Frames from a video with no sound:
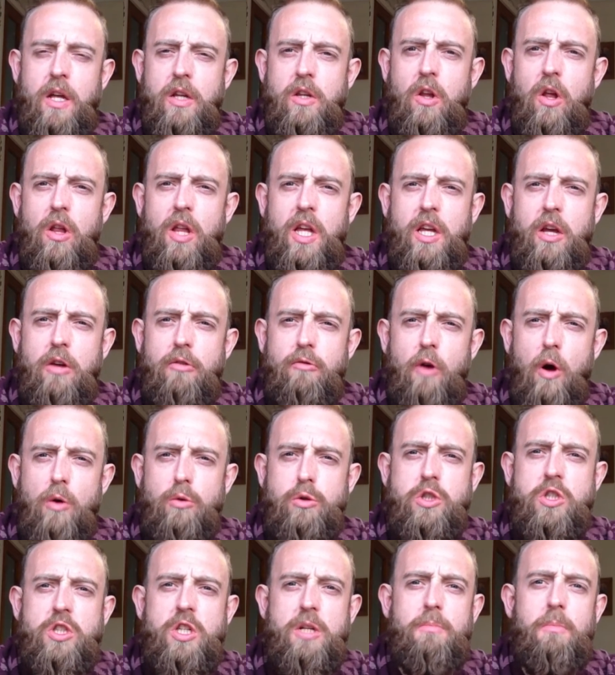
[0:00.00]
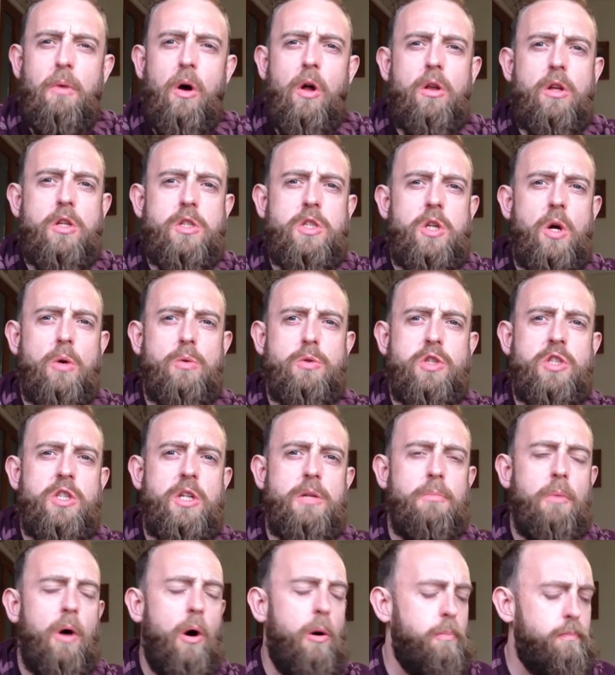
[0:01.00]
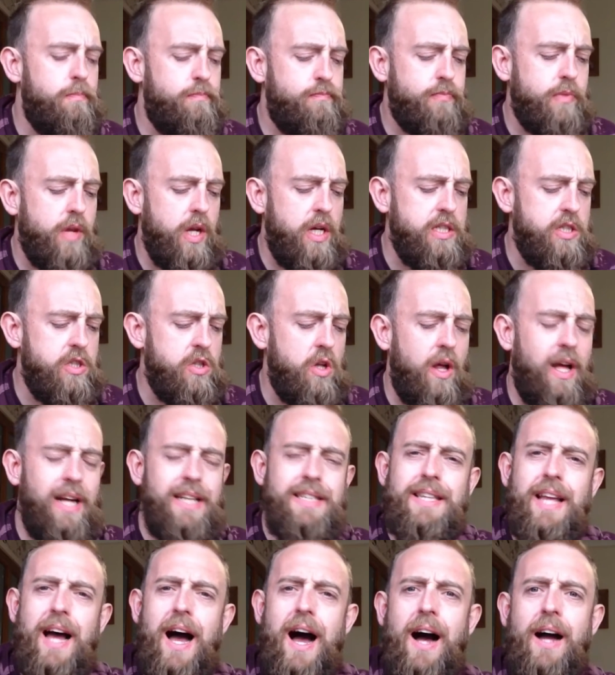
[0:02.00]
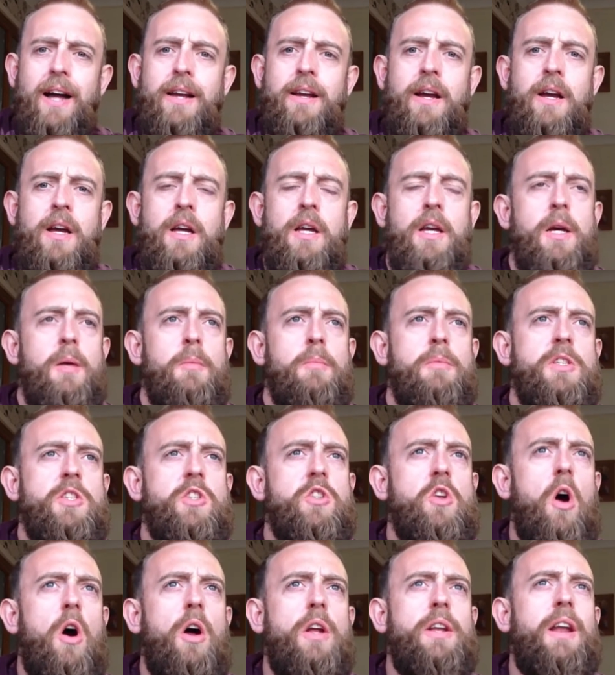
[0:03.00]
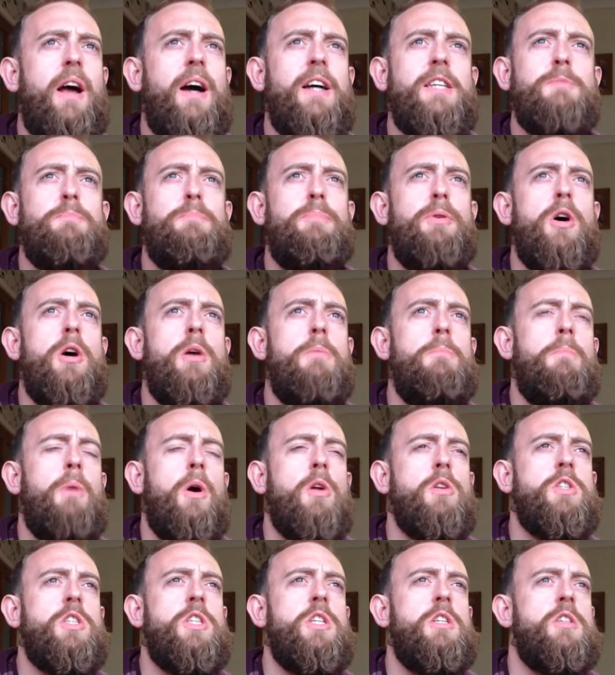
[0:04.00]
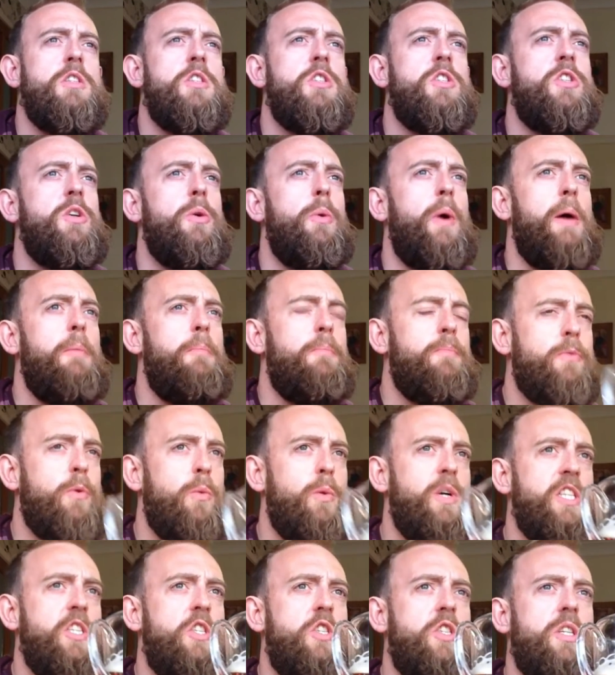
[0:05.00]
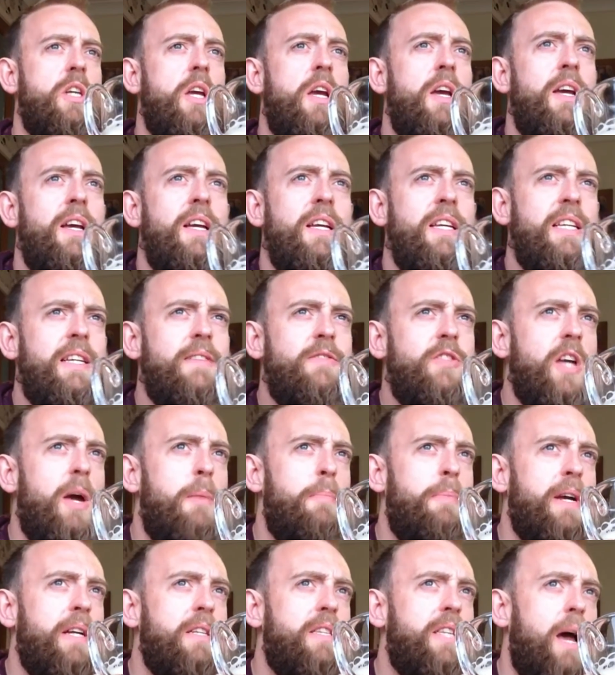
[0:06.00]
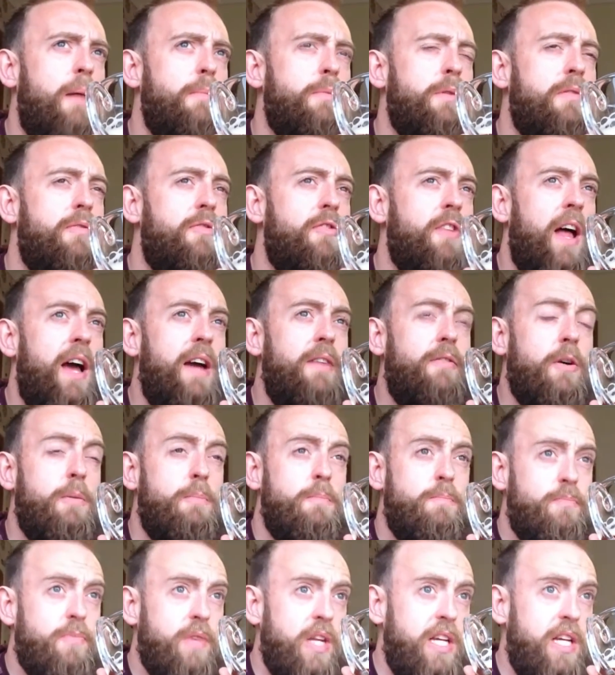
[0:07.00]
Not like a roasted malt, a toasted malt. It's not that dark, but it's got a nice burnt maltiness to it, which gives it a bit of depth of flavour.